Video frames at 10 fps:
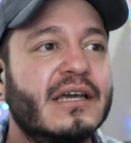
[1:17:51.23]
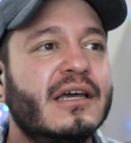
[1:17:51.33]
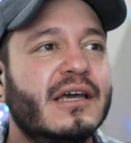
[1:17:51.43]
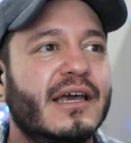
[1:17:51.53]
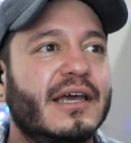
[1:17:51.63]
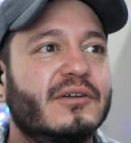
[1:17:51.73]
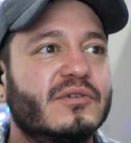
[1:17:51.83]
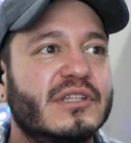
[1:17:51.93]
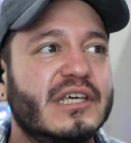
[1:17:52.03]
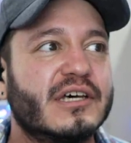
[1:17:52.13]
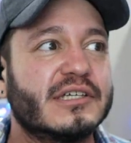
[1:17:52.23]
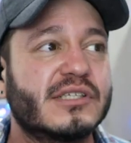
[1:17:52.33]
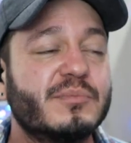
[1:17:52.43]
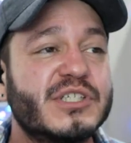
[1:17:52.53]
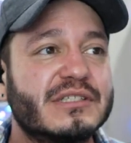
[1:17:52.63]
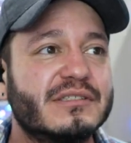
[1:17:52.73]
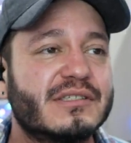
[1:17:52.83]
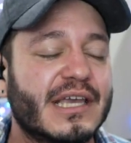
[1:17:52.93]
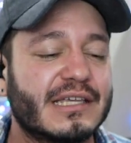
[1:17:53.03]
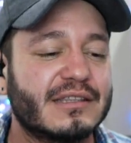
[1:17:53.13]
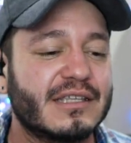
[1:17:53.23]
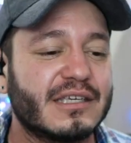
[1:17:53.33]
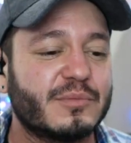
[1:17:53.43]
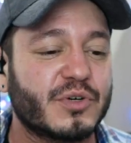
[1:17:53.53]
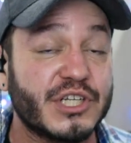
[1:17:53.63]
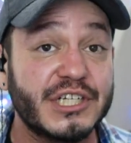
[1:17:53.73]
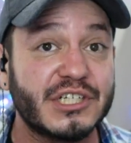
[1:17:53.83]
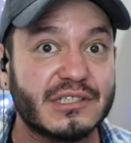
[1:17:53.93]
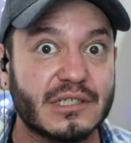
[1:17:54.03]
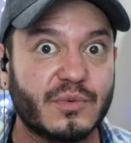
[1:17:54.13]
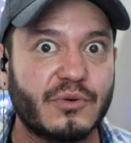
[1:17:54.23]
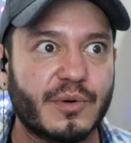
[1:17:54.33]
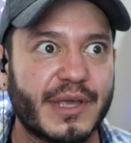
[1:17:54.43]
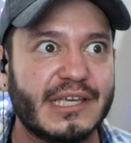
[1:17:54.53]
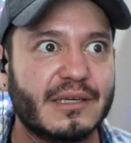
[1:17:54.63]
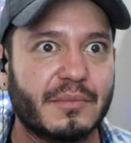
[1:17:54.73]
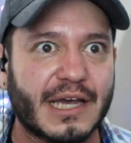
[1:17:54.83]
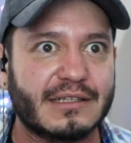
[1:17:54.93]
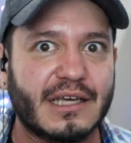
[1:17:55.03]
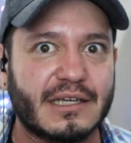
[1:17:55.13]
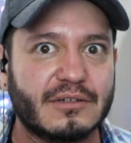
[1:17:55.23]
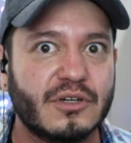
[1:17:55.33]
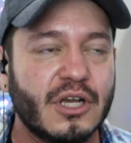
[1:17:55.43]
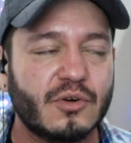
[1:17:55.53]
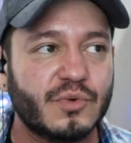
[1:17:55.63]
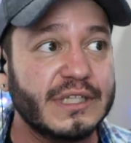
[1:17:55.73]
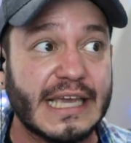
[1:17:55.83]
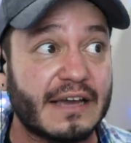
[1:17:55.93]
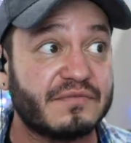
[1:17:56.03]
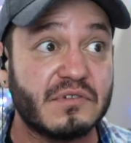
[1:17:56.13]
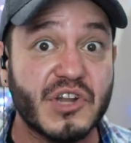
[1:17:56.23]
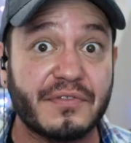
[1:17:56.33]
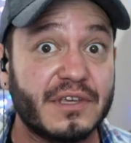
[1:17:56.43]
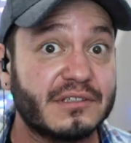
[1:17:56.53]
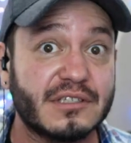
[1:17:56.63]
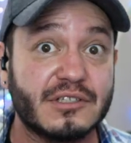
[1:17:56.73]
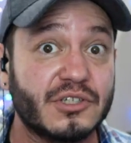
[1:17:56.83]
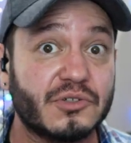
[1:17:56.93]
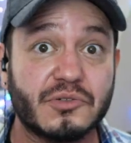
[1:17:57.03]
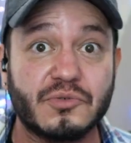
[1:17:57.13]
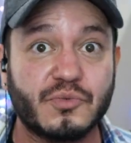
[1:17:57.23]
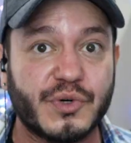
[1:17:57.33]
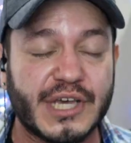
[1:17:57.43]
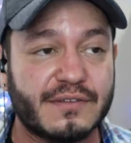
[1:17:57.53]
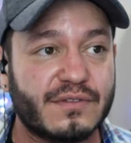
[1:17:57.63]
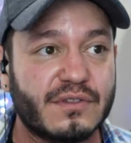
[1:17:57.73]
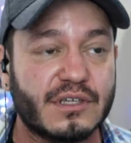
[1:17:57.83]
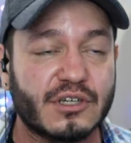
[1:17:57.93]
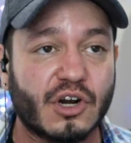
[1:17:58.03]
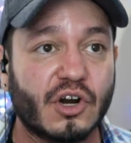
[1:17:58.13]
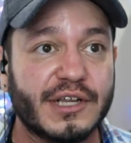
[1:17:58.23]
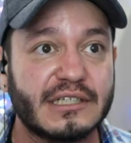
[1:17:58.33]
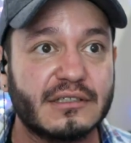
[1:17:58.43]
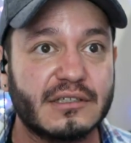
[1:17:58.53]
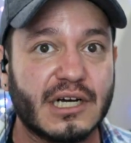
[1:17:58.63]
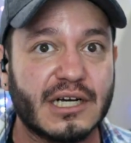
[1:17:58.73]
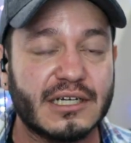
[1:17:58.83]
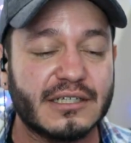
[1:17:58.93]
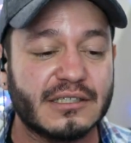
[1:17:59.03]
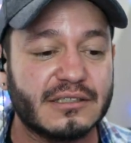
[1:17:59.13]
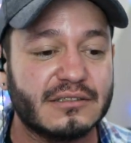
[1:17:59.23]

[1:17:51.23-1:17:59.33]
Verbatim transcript: And the assumptions and the predictions that we were making back then really have nothing to do with the current uh,